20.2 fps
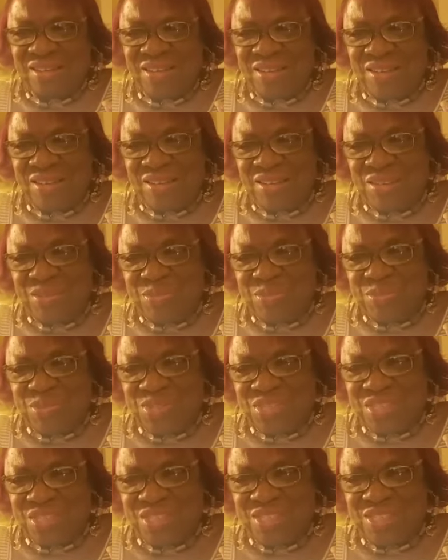Are you a
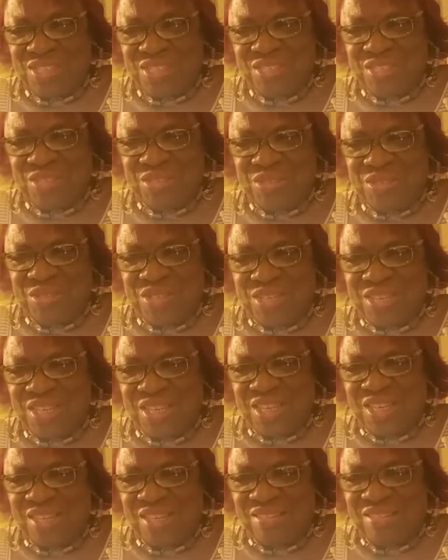musician? Do you
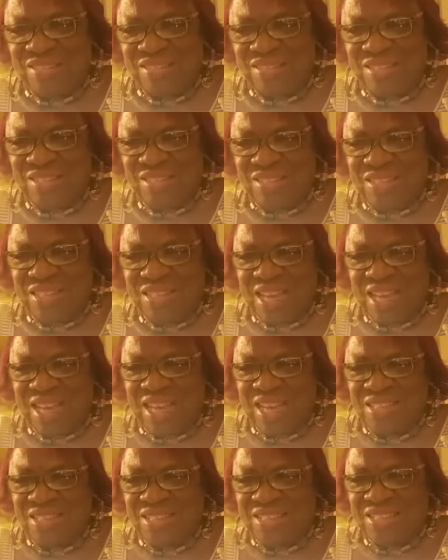sing? Do you
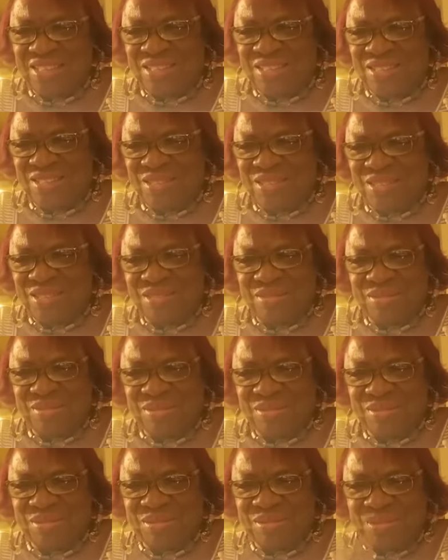dance? Do you
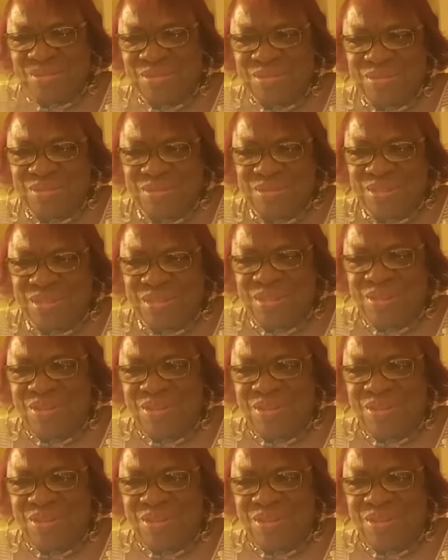what are you